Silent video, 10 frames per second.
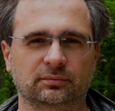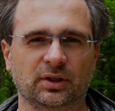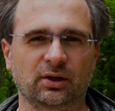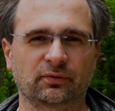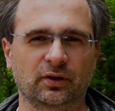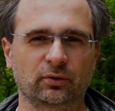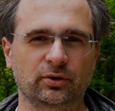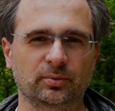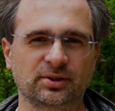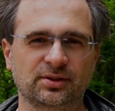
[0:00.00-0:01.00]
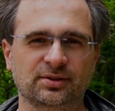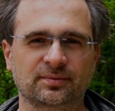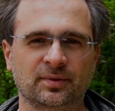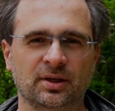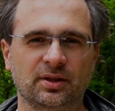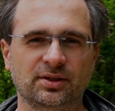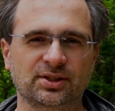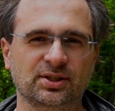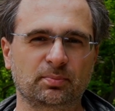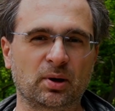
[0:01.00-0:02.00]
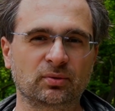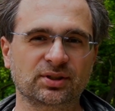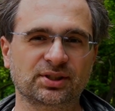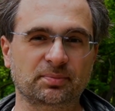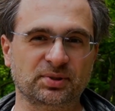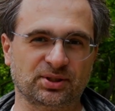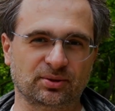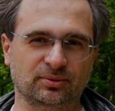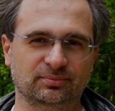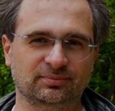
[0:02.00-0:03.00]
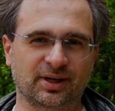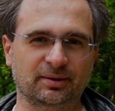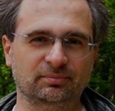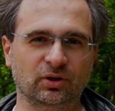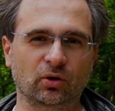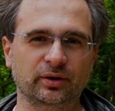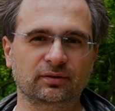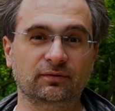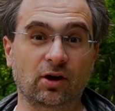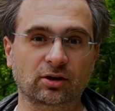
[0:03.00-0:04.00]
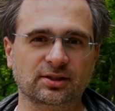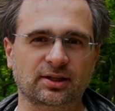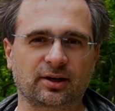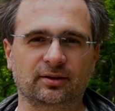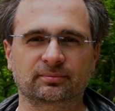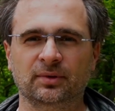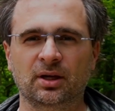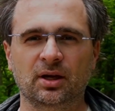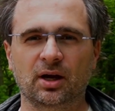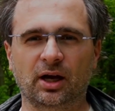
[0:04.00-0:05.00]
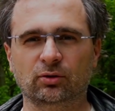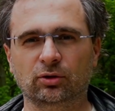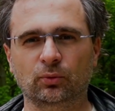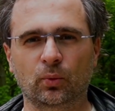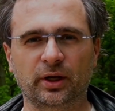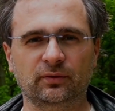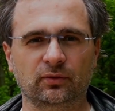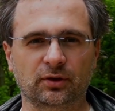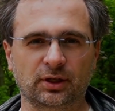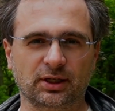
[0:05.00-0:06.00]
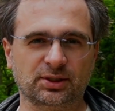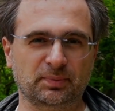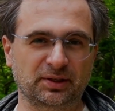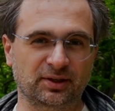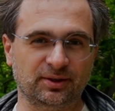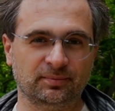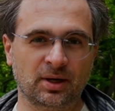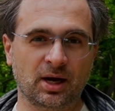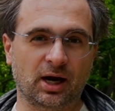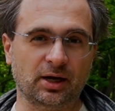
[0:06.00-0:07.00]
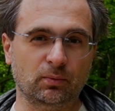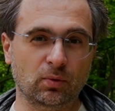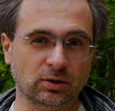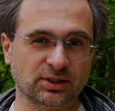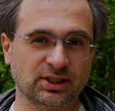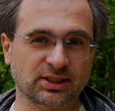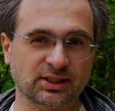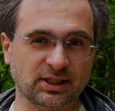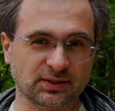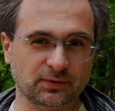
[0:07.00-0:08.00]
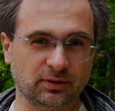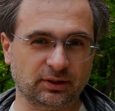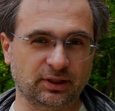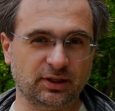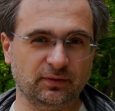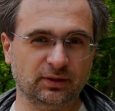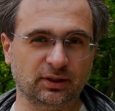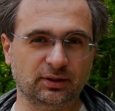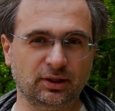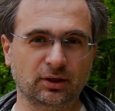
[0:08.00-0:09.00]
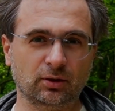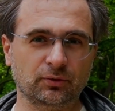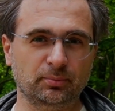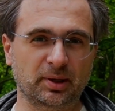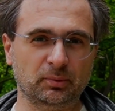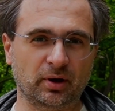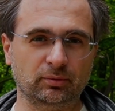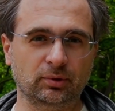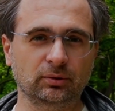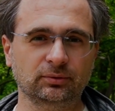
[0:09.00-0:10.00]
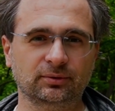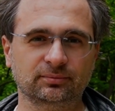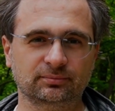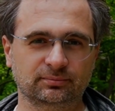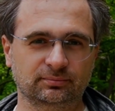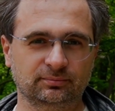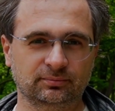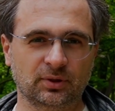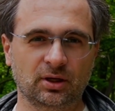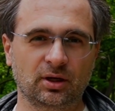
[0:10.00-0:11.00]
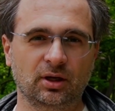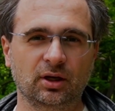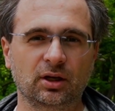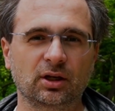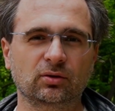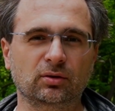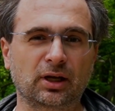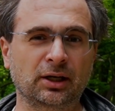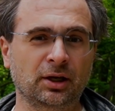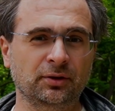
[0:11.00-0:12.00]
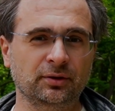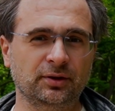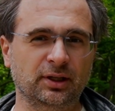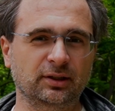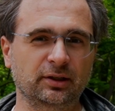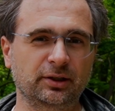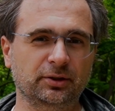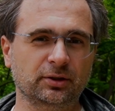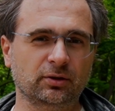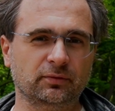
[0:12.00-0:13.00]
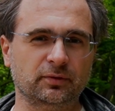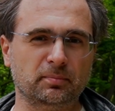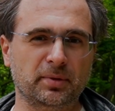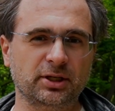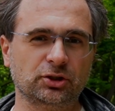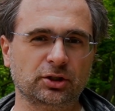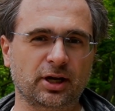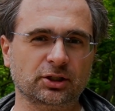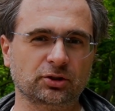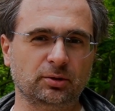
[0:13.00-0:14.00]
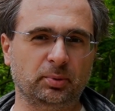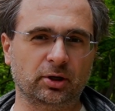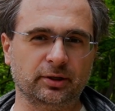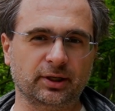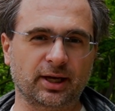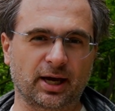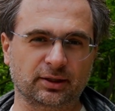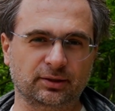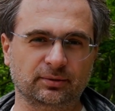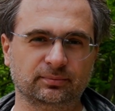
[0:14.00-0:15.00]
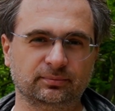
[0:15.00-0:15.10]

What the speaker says: Hello fellow humans, this is a bonus episode. I'm going vlog style. I could not wait for the next Monday. I was successful at giving the degrowth memo I wrote to none other than the leader of a major national party in Canada.